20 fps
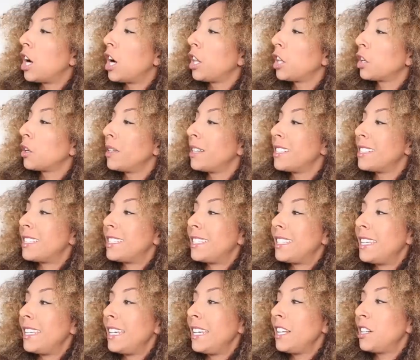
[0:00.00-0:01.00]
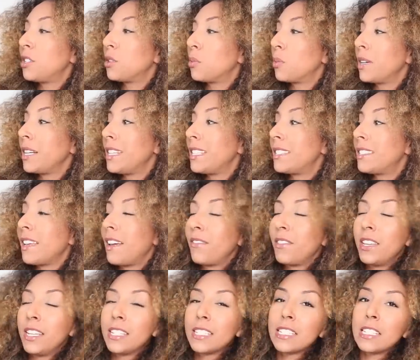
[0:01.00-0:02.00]
Color is
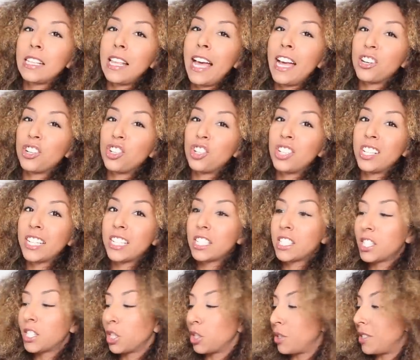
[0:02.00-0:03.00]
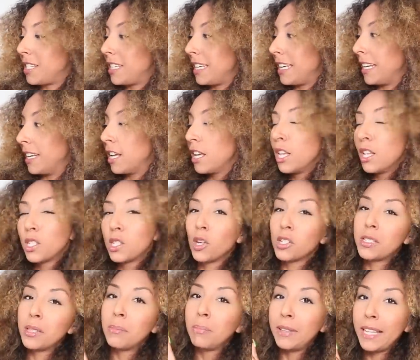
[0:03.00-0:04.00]
T27 slash 613. So
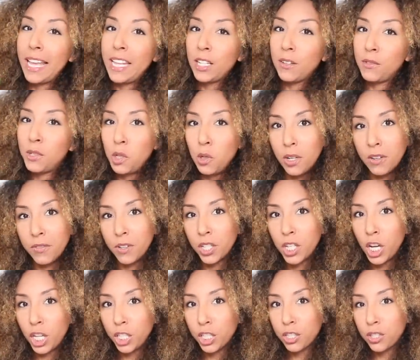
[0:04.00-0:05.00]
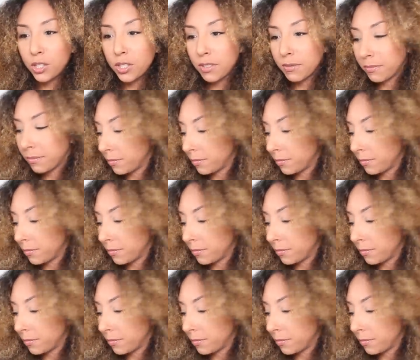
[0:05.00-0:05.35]
it's a blend of two different colors.